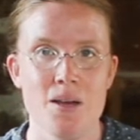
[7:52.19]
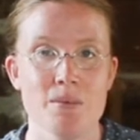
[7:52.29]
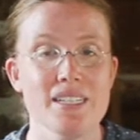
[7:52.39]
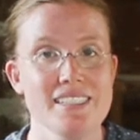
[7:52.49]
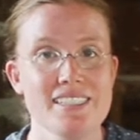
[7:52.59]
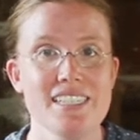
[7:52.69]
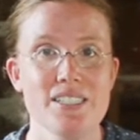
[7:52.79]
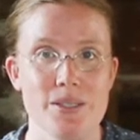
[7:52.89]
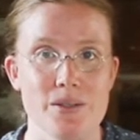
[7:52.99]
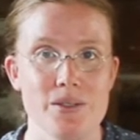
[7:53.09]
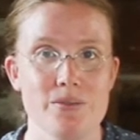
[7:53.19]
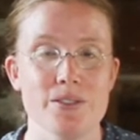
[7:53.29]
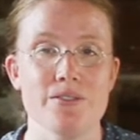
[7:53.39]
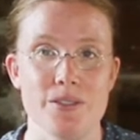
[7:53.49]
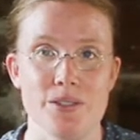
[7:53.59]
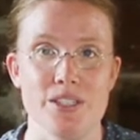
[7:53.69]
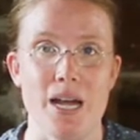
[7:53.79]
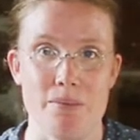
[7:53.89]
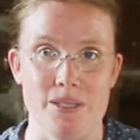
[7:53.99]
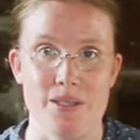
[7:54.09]
Please stay tuned for future
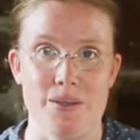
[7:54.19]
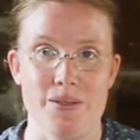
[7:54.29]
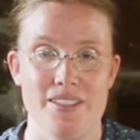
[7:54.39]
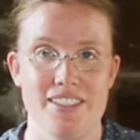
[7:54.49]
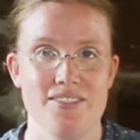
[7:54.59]
episodes.